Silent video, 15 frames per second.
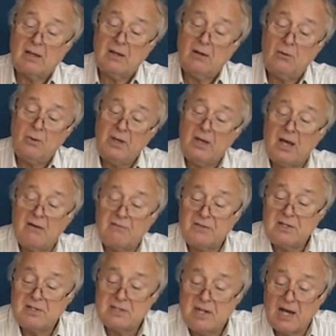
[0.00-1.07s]
We have
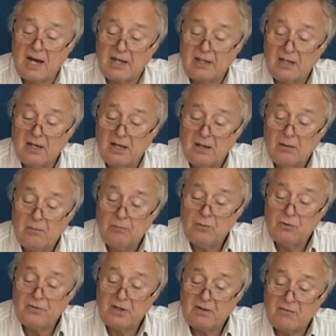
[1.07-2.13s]
this line
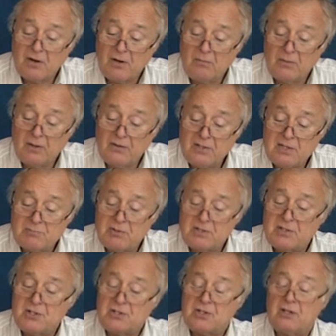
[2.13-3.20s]
moving from this
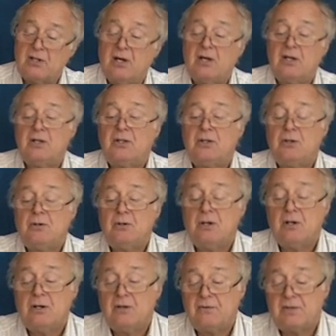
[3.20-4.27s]
position to
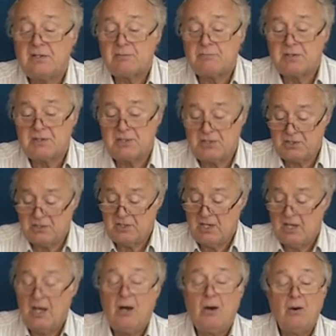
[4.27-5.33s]
this position,
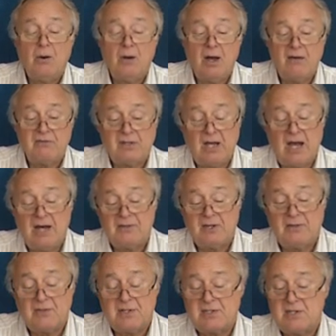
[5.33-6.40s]
or after
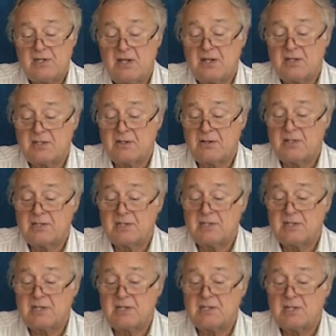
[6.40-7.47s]
adding this series
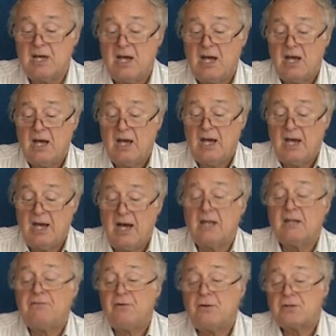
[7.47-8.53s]
resistance.
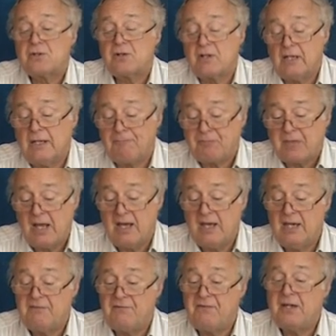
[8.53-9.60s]
Unfortunately,
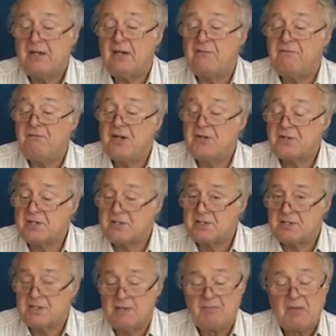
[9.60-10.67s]

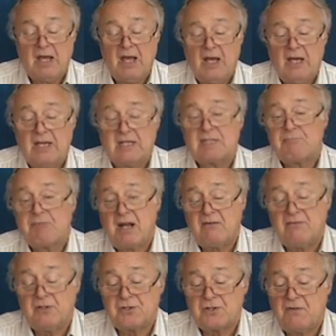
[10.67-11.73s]
efficiency,
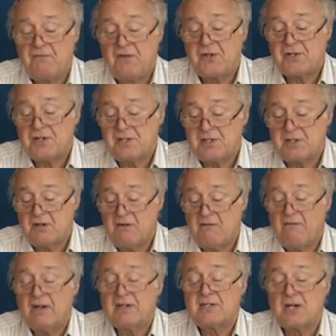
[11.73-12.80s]
sprawność, efficiency
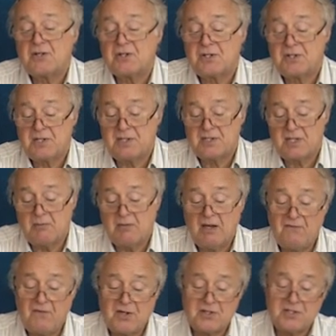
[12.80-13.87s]
of such system,
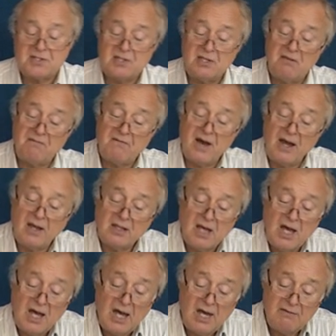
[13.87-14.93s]
efficiency defined
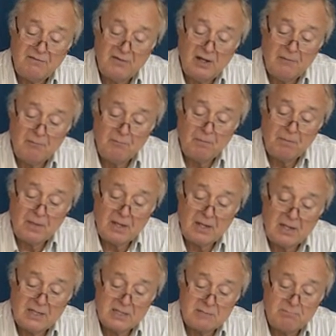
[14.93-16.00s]
as